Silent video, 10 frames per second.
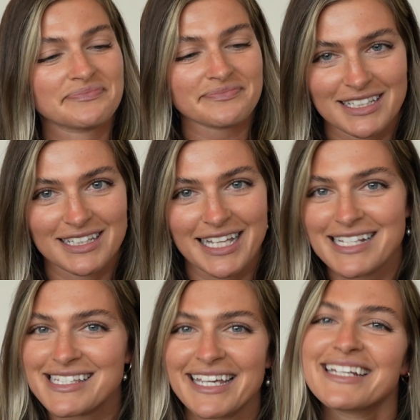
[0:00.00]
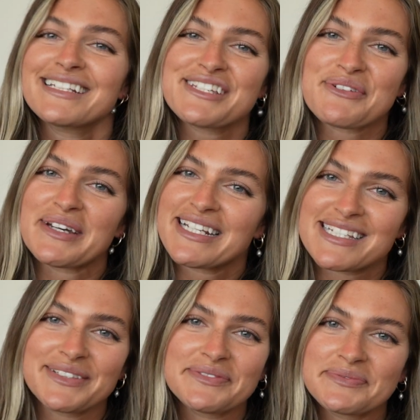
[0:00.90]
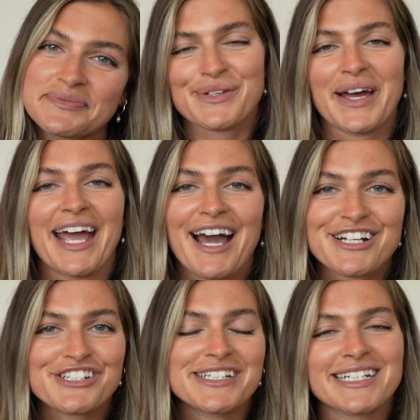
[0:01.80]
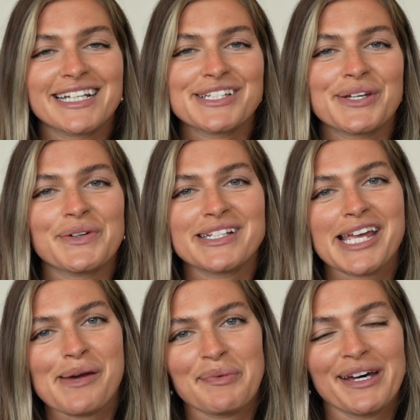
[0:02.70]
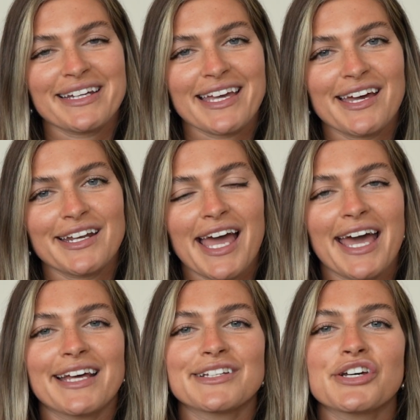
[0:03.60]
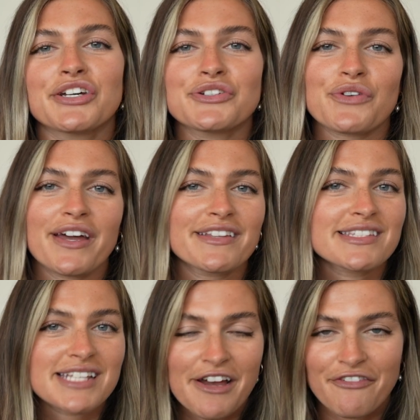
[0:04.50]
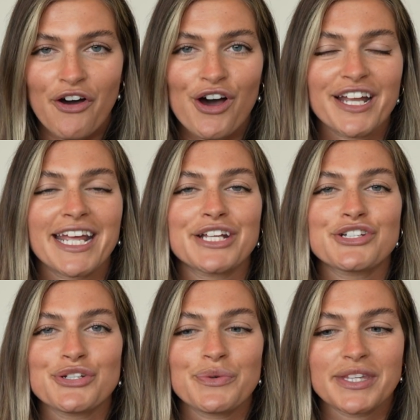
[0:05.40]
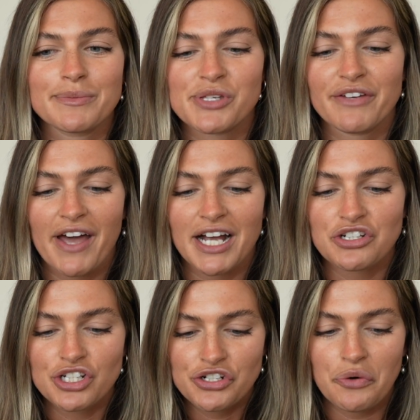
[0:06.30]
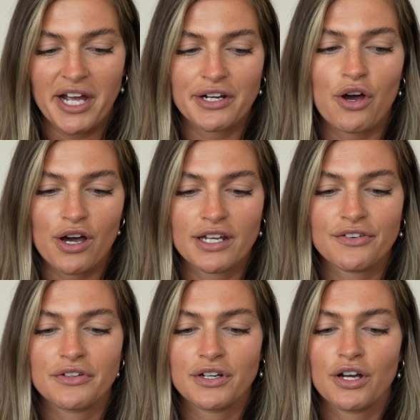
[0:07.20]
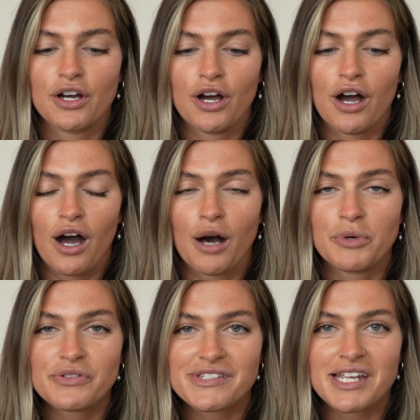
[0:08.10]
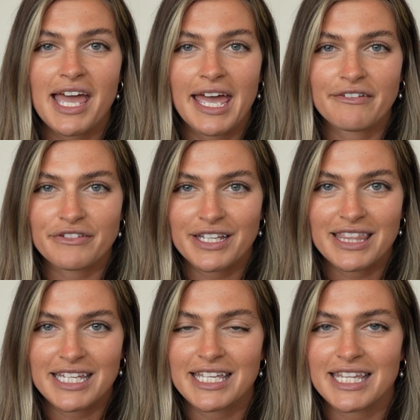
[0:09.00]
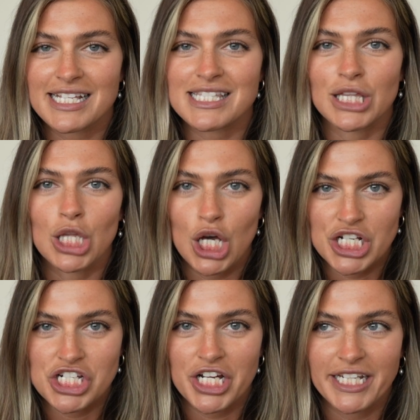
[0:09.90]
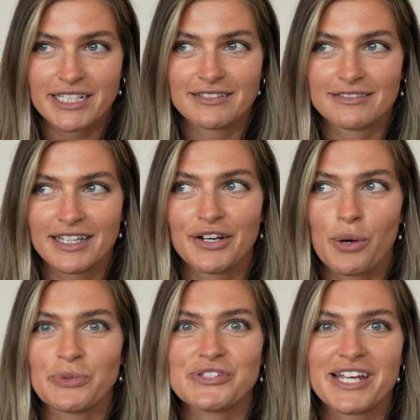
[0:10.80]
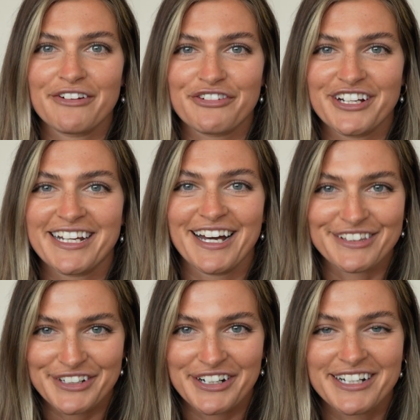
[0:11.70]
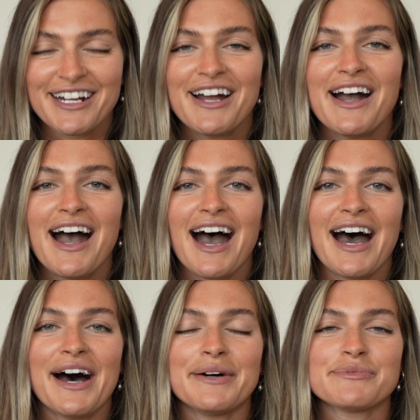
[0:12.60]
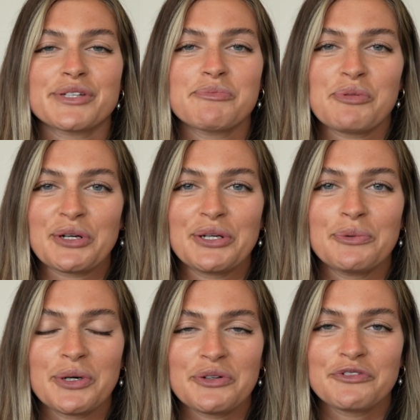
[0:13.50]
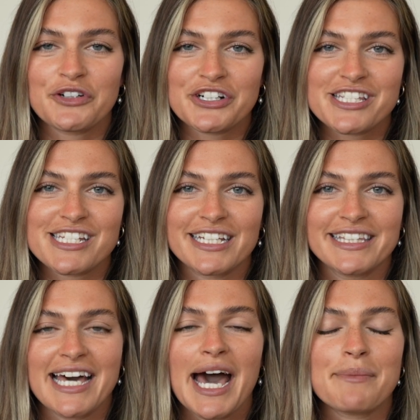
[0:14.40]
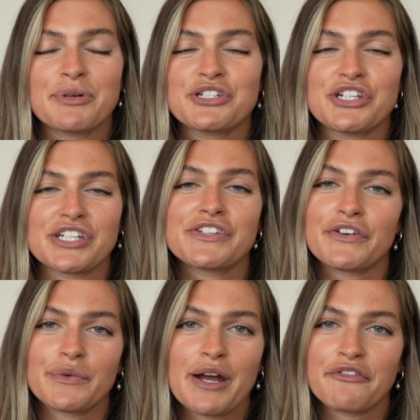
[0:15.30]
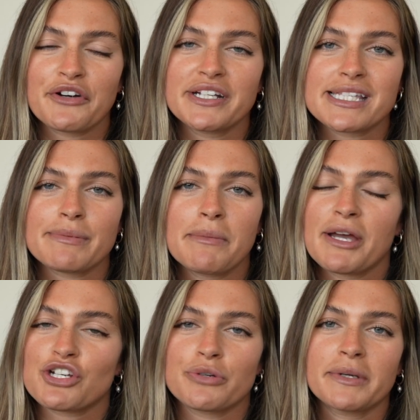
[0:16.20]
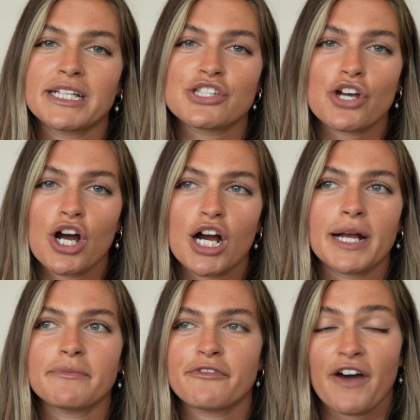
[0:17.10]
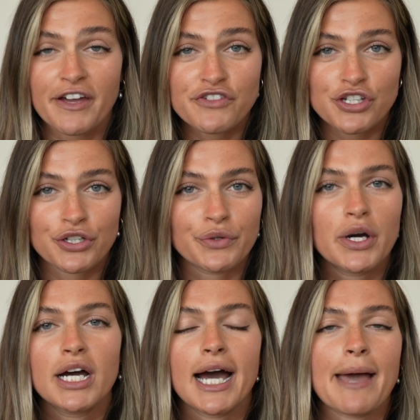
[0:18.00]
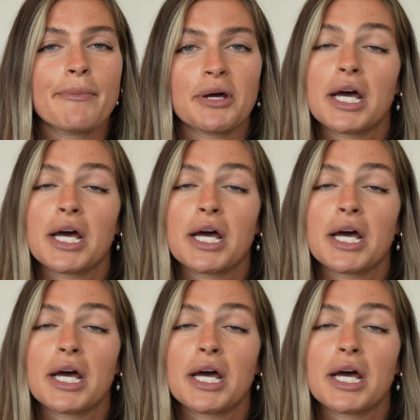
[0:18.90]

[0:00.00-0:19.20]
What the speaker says: Let's get into it. So I actually did get to go to Tampa again and try the stuff on and shoot with them. So I've actually tried on almost everything that's launching in almost every color. So I'm pretty well versed in that. But just for reference, my measurements are I'm 5'2", I'm about